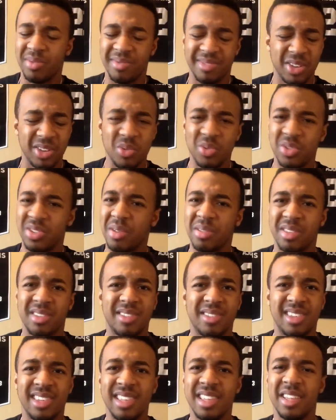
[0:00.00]

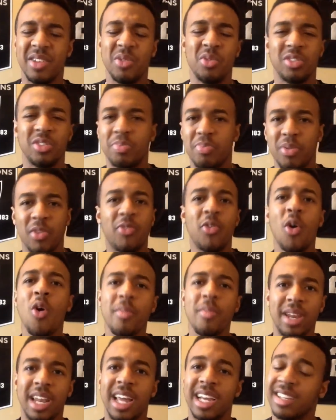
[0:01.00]
was
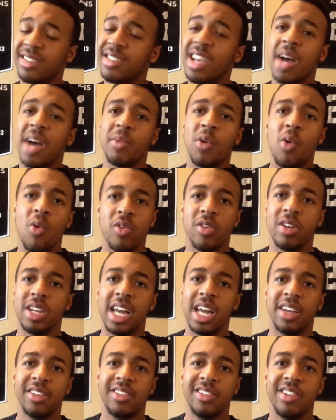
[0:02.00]
performing like a top corner
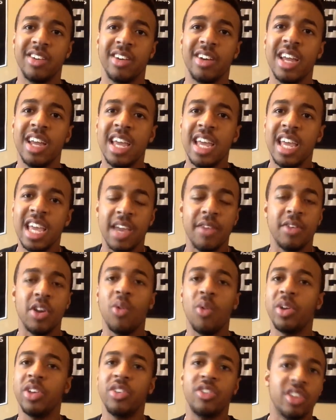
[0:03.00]
last year, even though
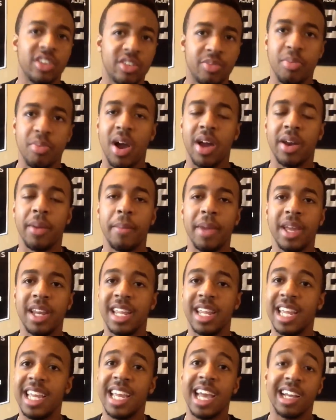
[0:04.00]
we just brought him in and
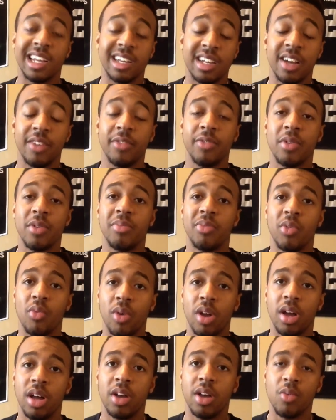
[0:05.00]
he got cut from
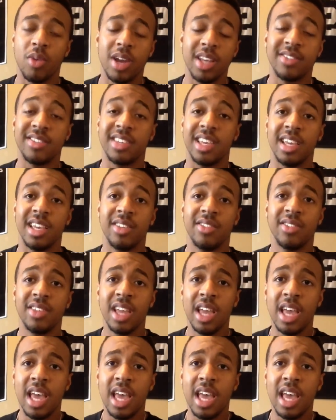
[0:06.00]
the Redskins.